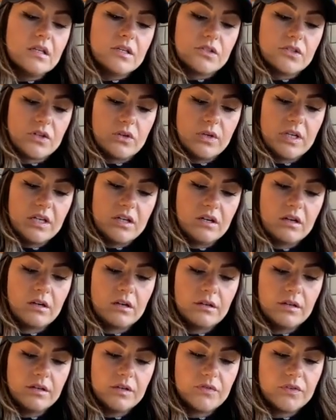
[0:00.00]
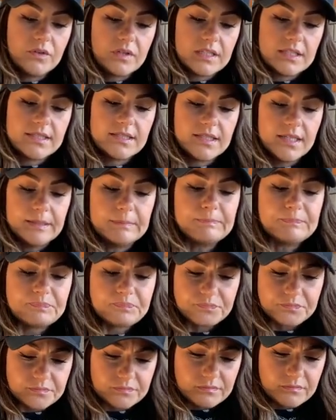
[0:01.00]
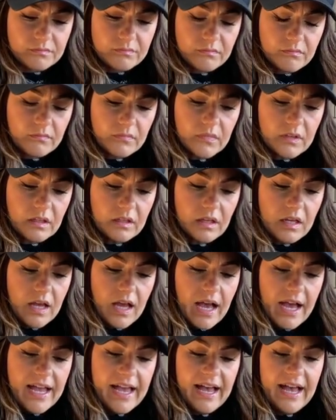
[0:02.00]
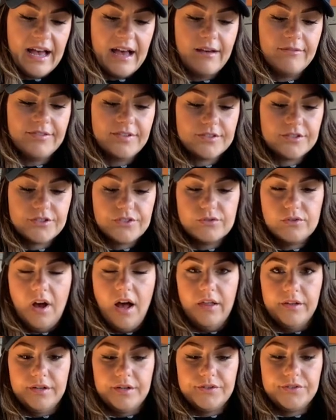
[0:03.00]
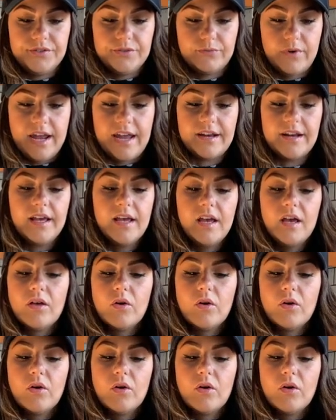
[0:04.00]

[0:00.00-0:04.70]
So here, if you can see, I have two collars, right?